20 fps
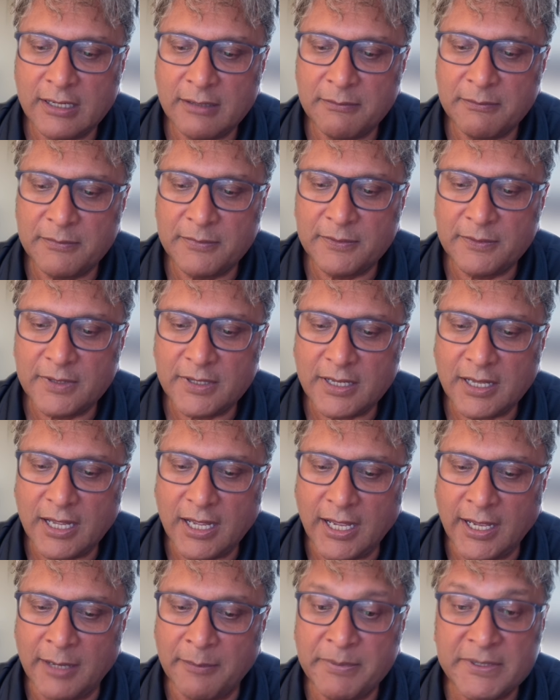
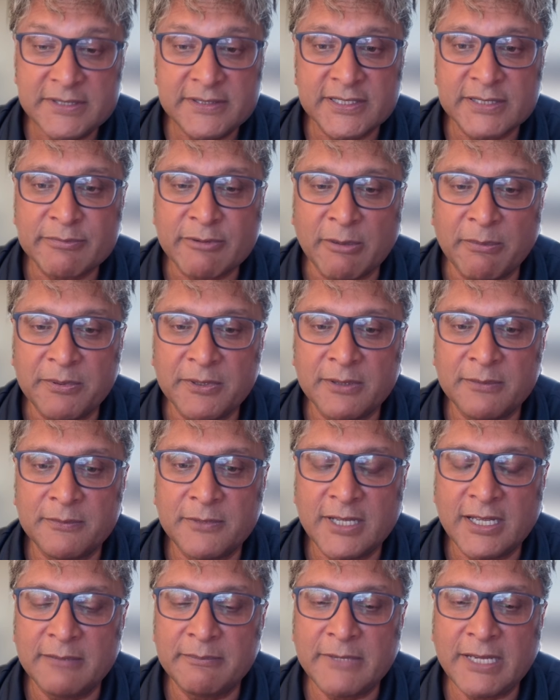a business
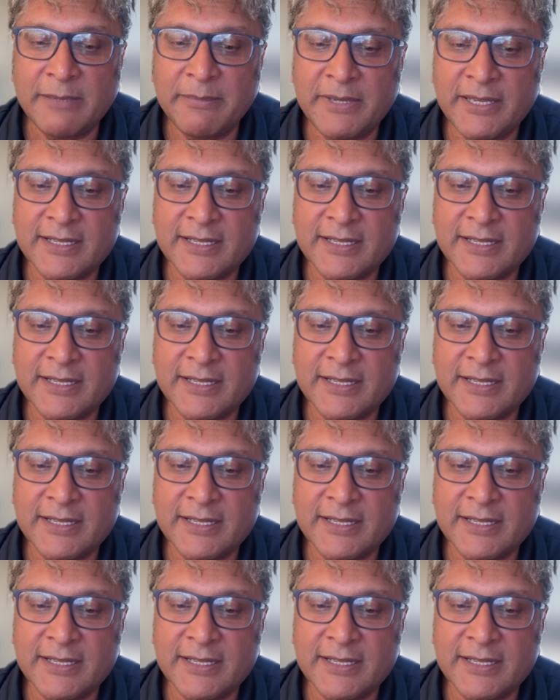problem,